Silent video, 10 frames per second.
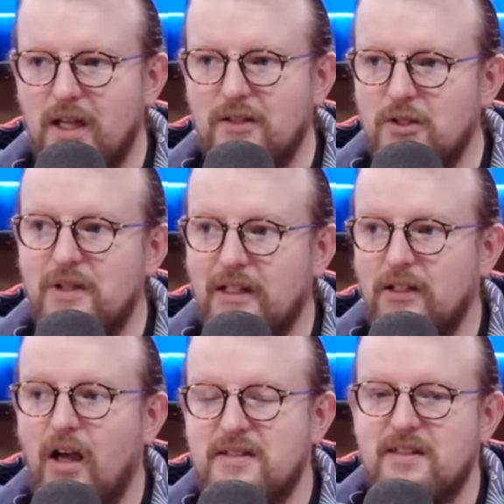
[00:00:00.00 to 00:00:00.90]
you get
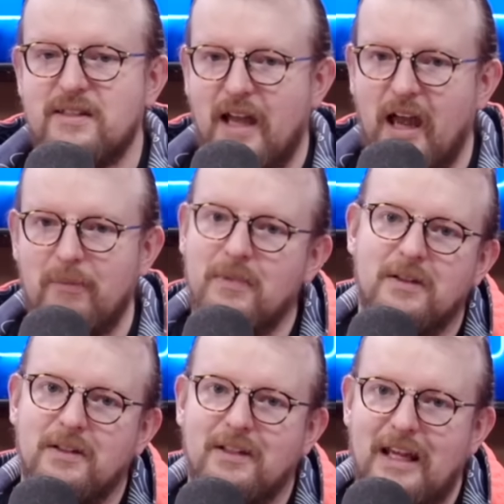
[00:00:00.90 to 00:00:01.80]
lost in time.
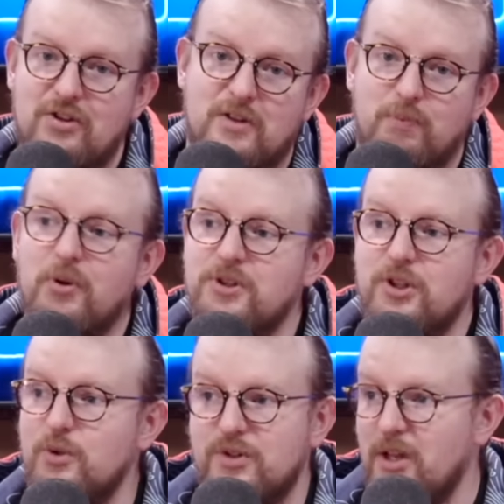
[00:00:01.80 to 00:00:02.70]
It just puts
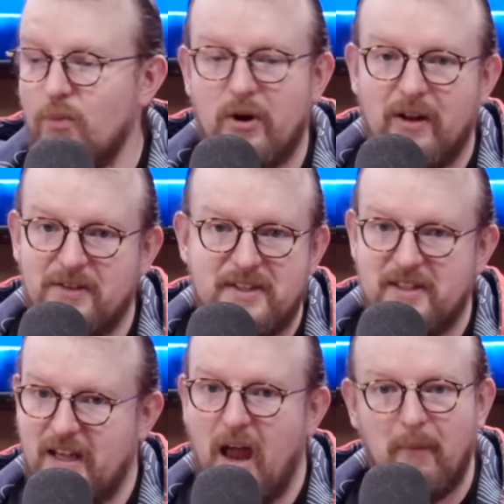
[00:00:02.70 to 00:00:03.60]
you somewhere else in
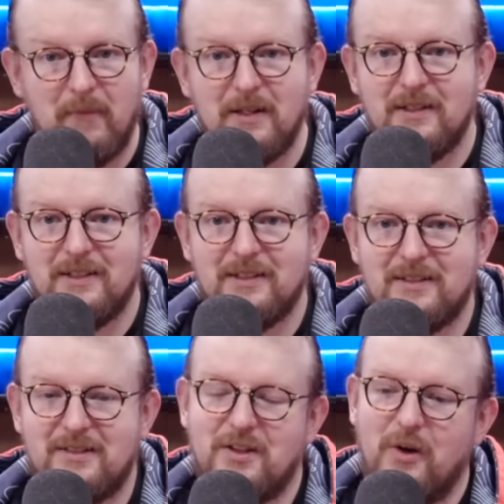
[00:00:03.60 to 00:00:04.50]
time.
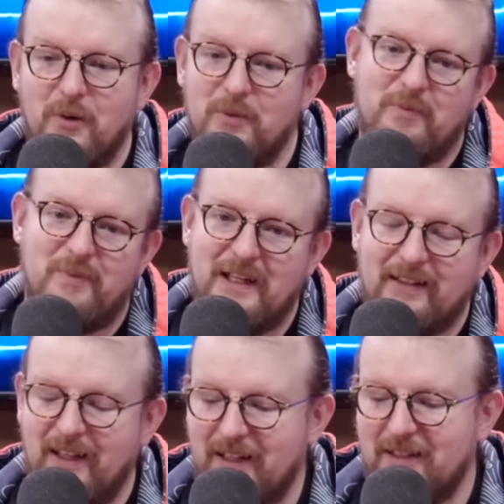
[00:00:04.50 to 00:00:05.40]
So being
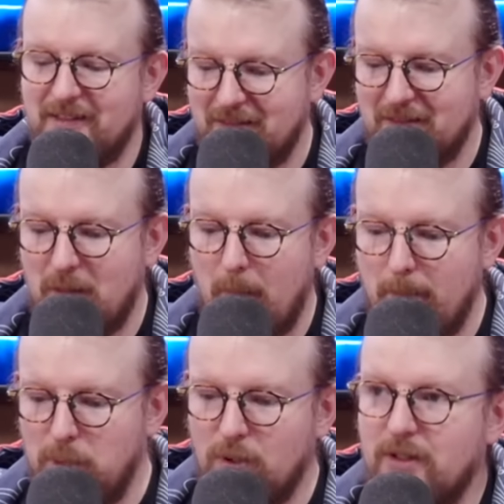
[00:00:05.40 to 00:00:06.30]
like,
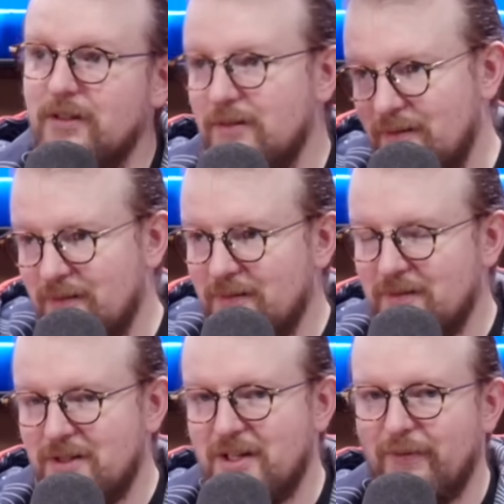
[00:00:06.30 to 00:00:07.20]
boink,
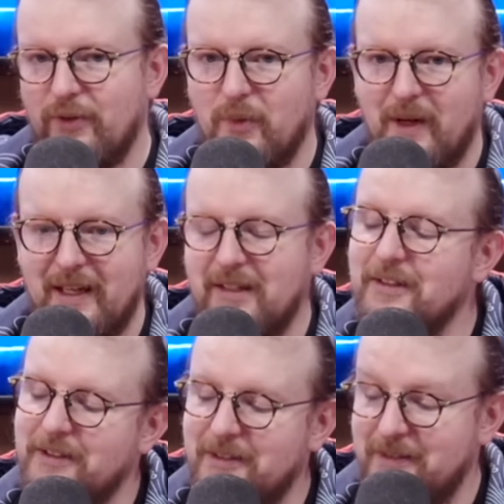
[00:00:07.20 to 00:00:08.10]
shuffled away,
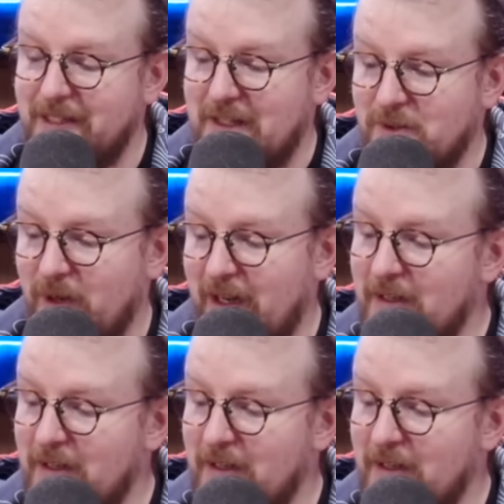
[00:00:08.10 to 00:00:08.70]
that's great.